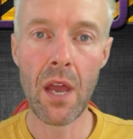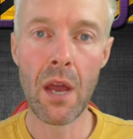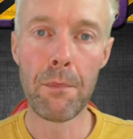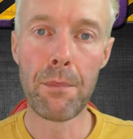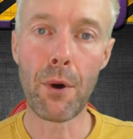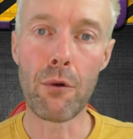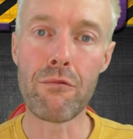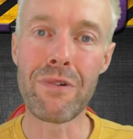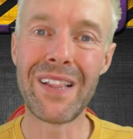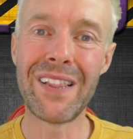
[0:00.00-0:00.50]

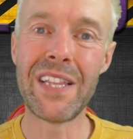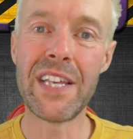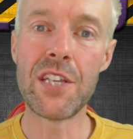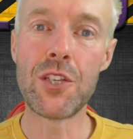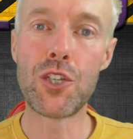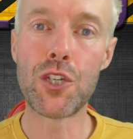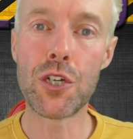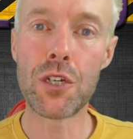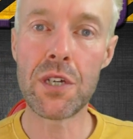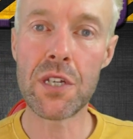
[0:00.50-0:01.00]
But
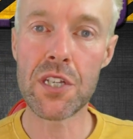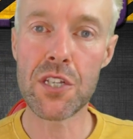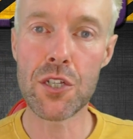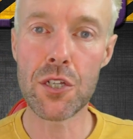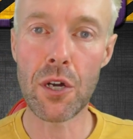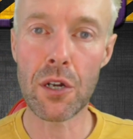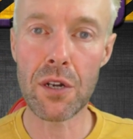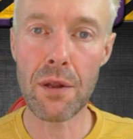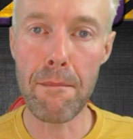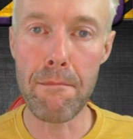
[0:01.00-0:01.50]
religion is
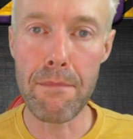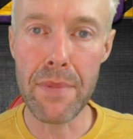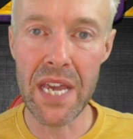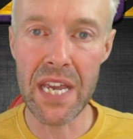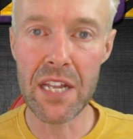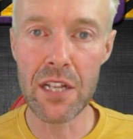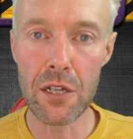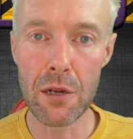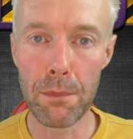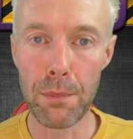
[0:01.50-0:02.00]
not
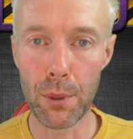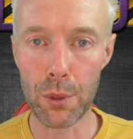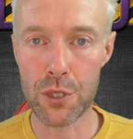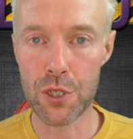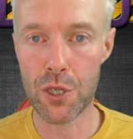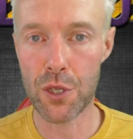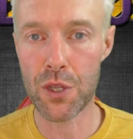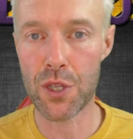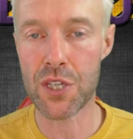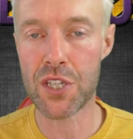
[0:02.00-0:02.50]
amenable
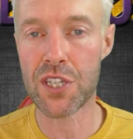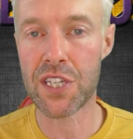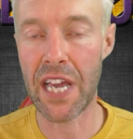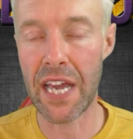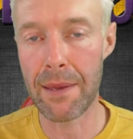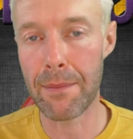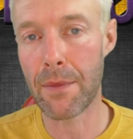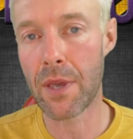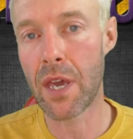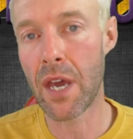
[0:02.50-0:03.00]
to the
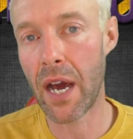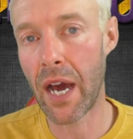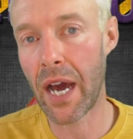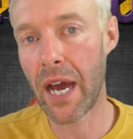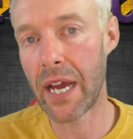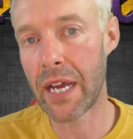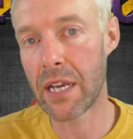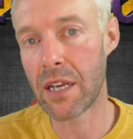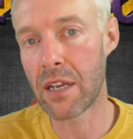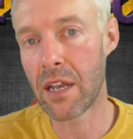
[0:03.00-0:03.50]
same
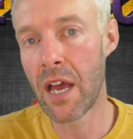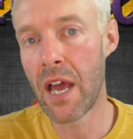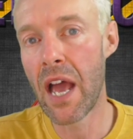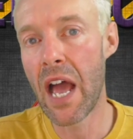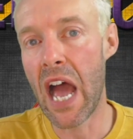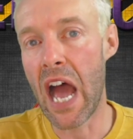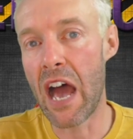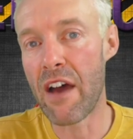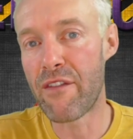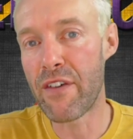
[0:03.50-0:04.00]
kind
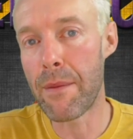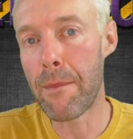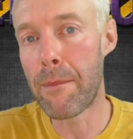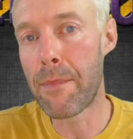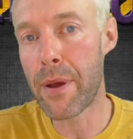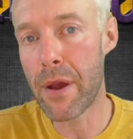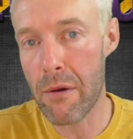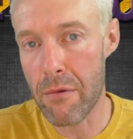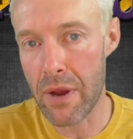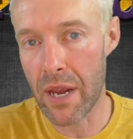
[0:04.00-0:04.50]
of
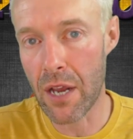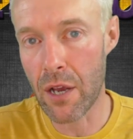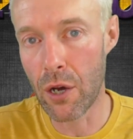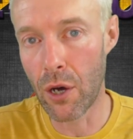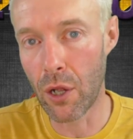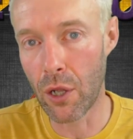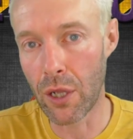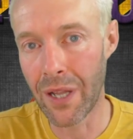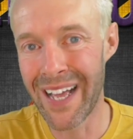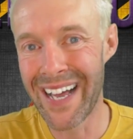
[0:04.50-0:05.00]

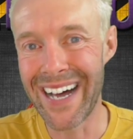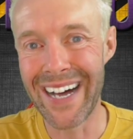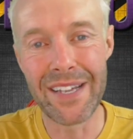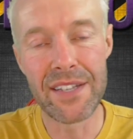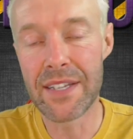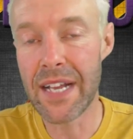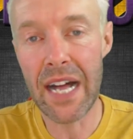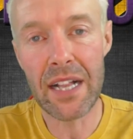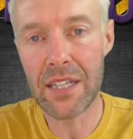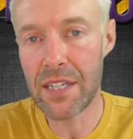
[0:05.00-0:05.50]
empirical
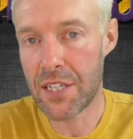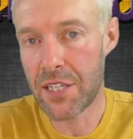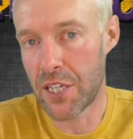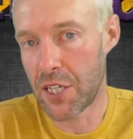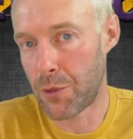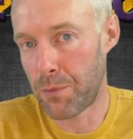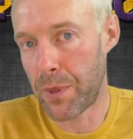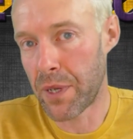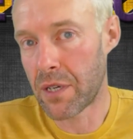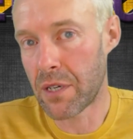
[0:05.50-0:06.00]

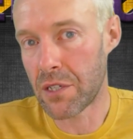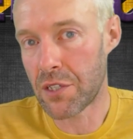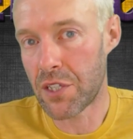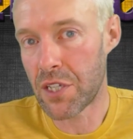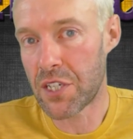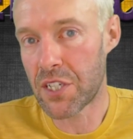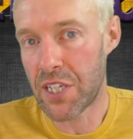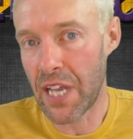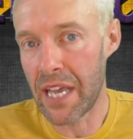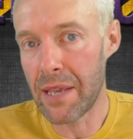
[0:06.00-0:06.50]
analysis, because the
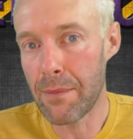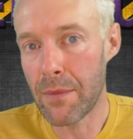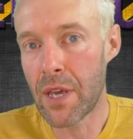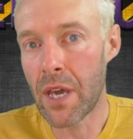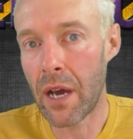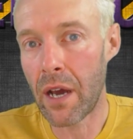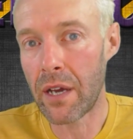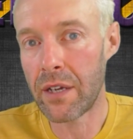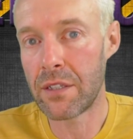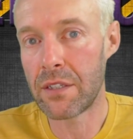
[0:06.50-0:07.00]
same
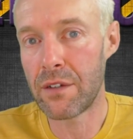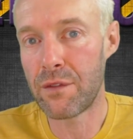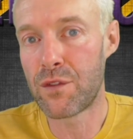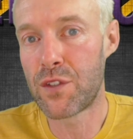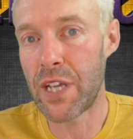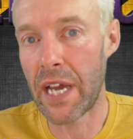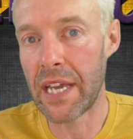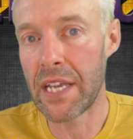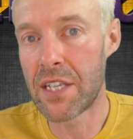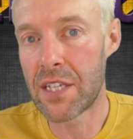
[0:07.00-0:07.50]
kind of
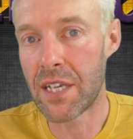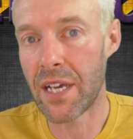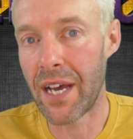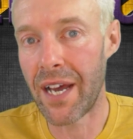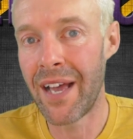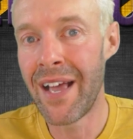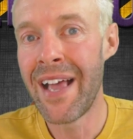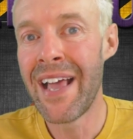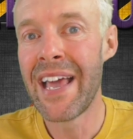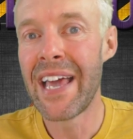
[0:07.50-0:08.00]

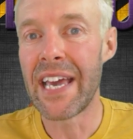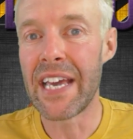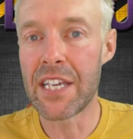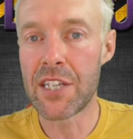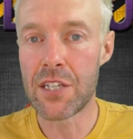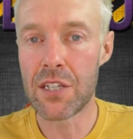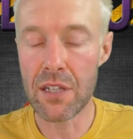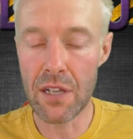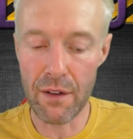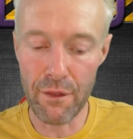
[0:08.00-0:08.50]
data
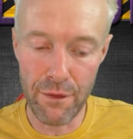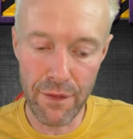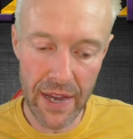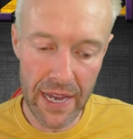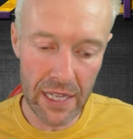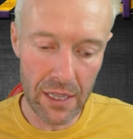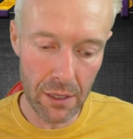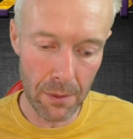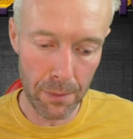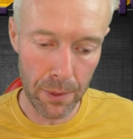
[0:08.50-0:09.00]
isn't
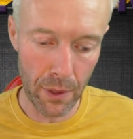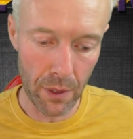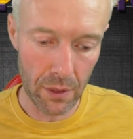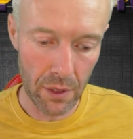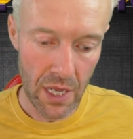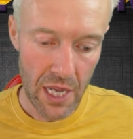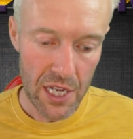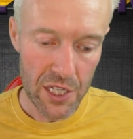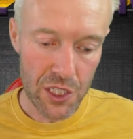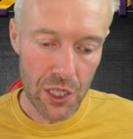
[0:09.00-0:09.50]
available.
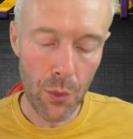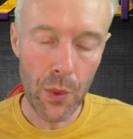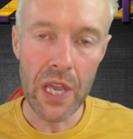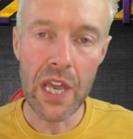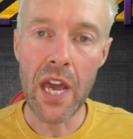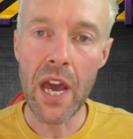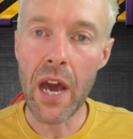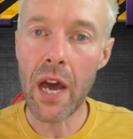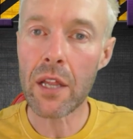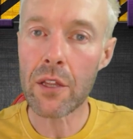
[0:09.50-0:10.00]
So we
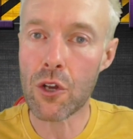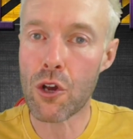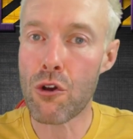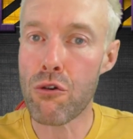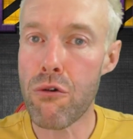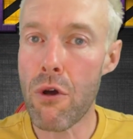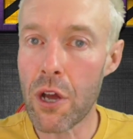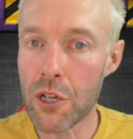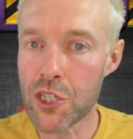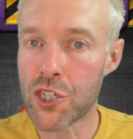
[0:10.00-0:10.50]
can't
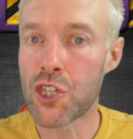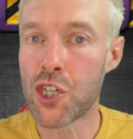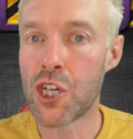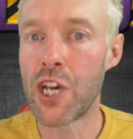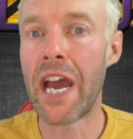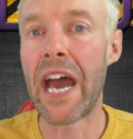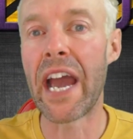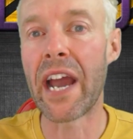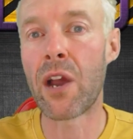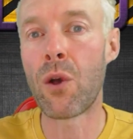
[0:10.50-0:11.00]

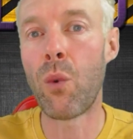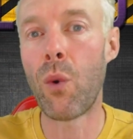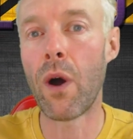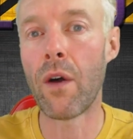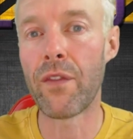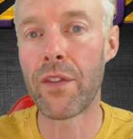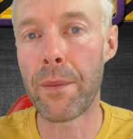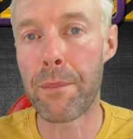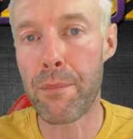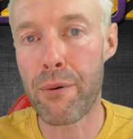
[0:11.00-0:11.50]
cross-check
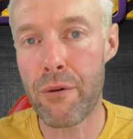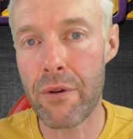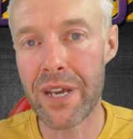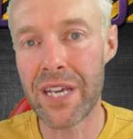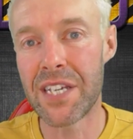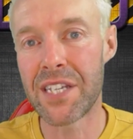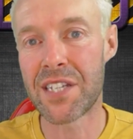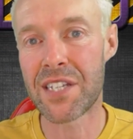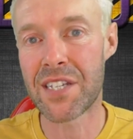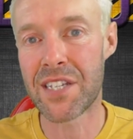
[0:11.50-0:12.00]
what the
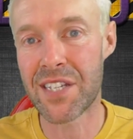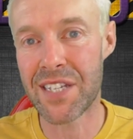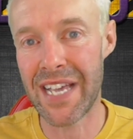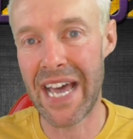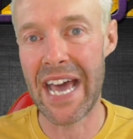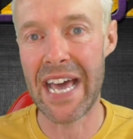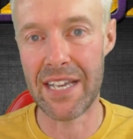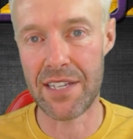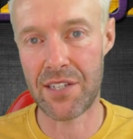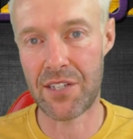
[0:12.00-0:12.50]
priest
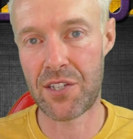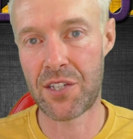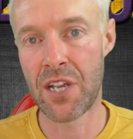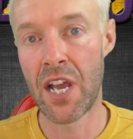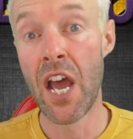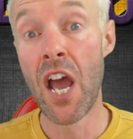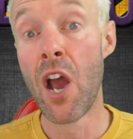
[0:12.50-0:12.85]
says.